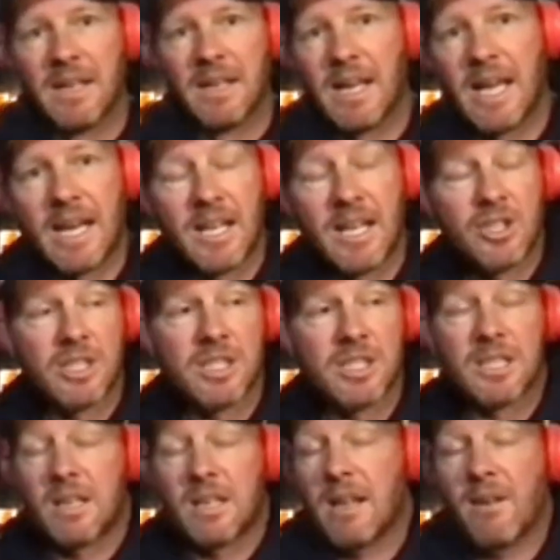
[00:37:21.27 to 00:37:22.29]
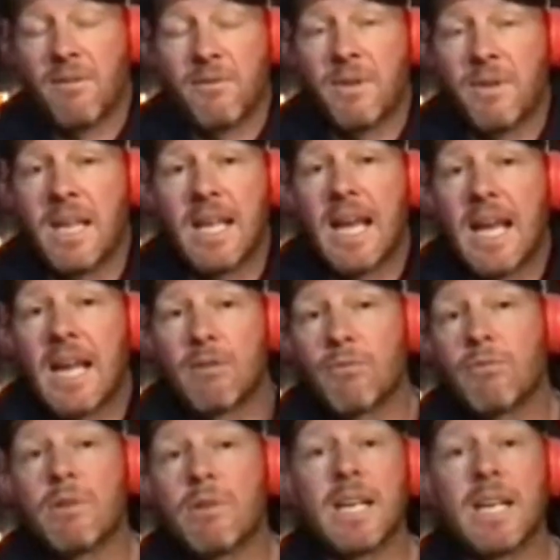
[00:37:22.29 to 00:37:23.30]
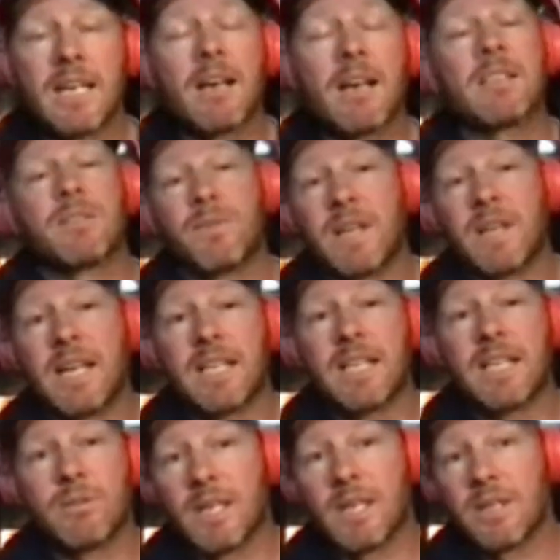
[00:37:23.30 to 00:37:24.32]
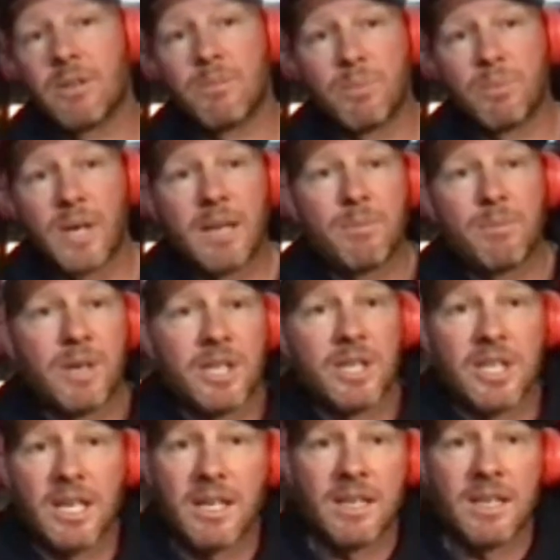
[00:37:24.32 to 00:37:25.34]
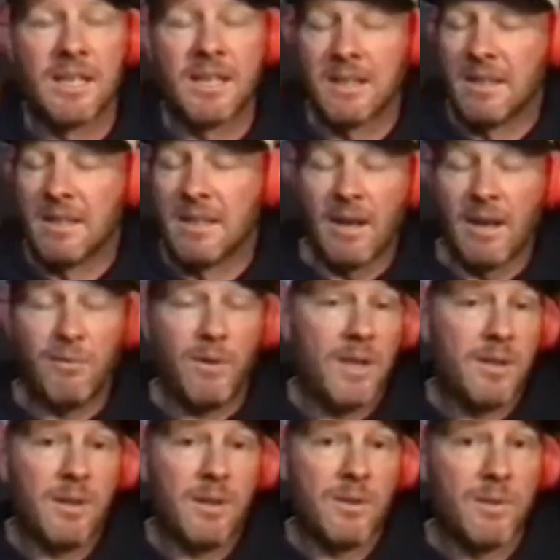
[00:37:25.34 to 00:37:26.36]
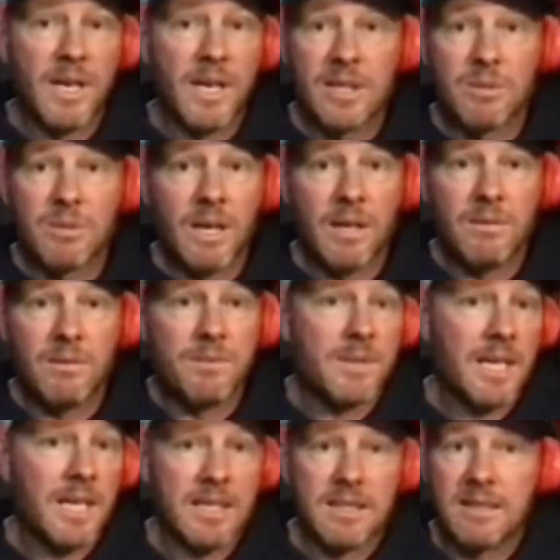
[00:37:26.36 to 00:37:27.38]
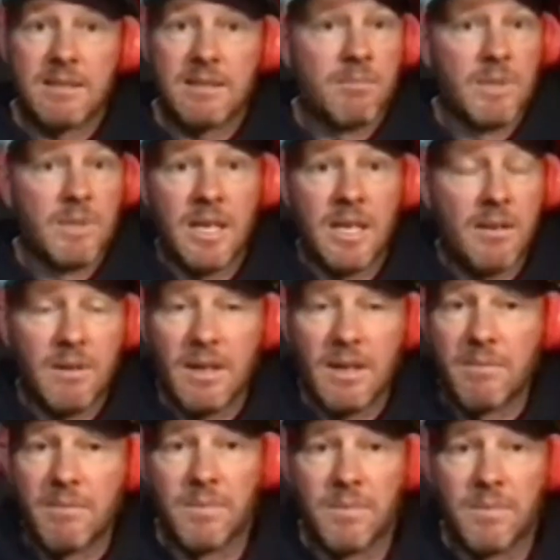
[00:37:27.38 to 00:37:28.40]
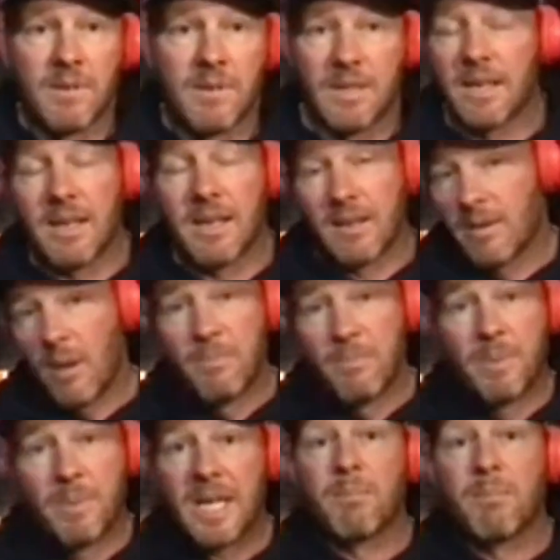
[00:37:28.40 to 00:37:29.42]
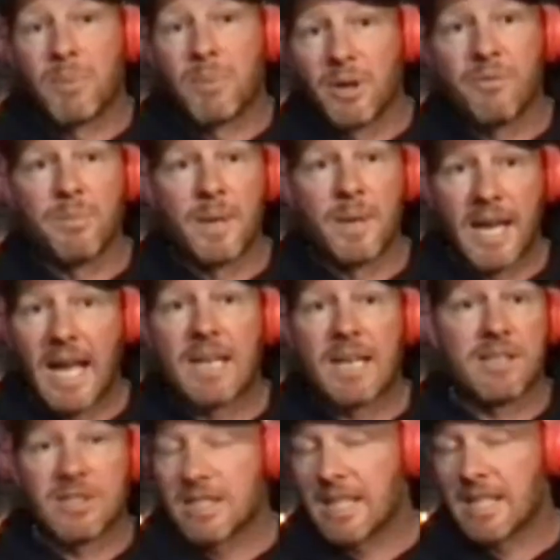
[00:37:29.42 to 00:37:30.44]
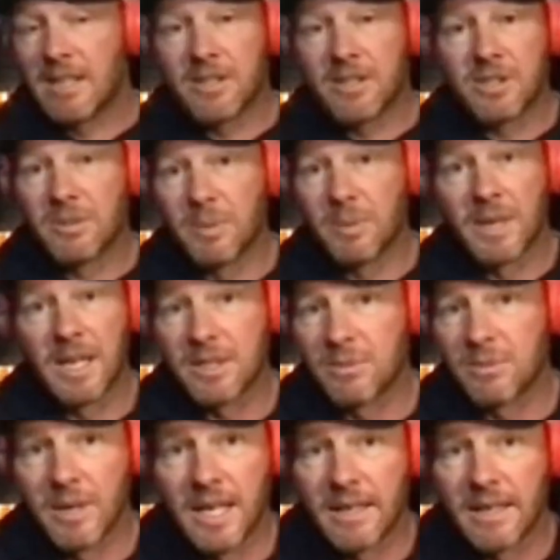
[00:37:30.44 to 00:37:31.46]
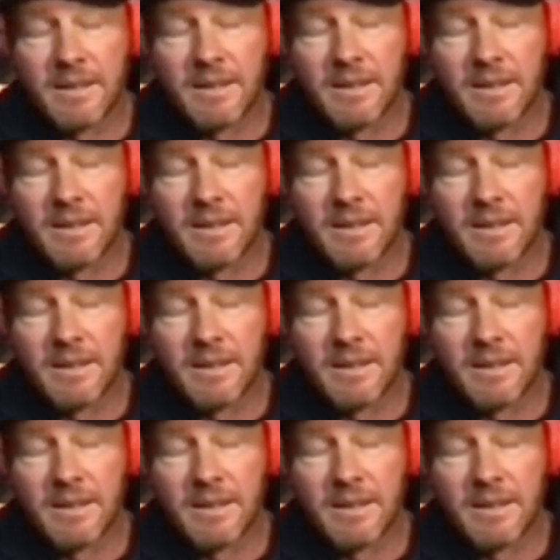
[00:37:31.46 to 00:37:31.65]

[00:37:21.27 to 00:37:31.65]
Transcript: And it had a really nice feeling to it. Good brake pressure. I've flown the 3 as well. That's, you know, a big improvement, and it's still a super nice wing.